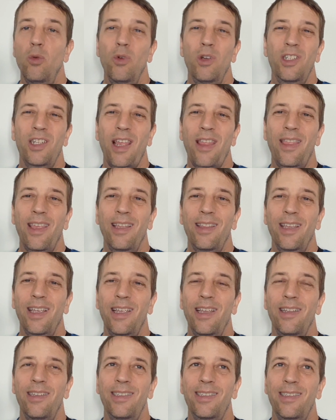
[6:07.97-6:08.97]
which I think the
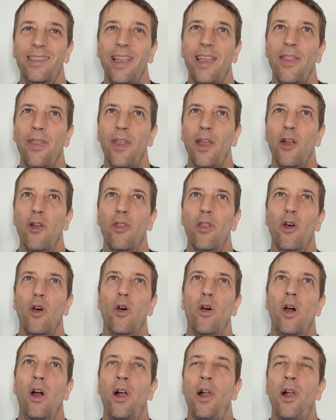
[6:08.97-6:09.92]
kids stayed there though.